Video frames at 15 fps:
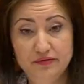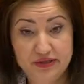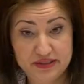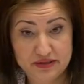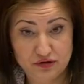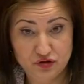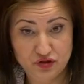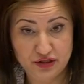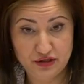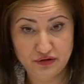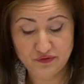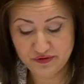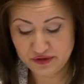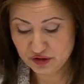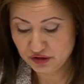research and
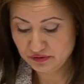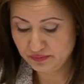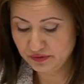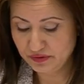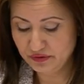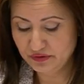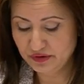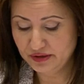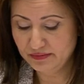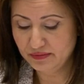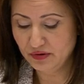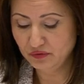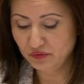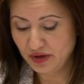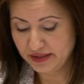innovation program
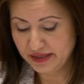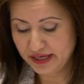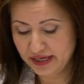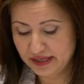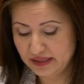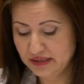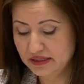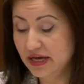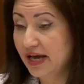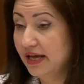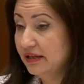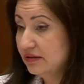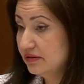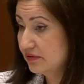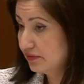on one hand
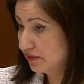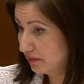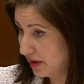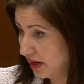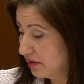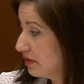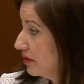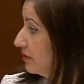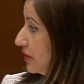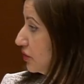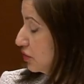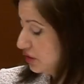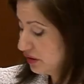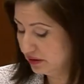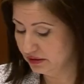and from our
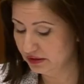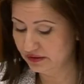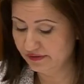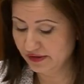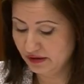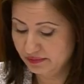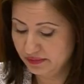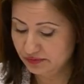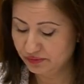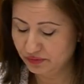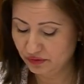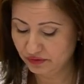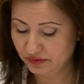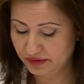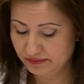regional development
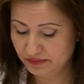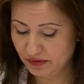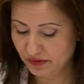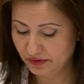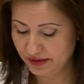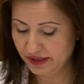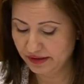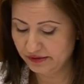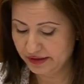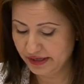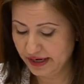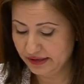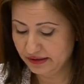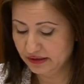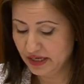program on the other
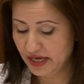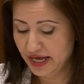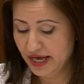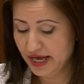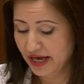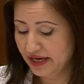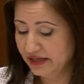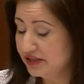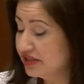hand. And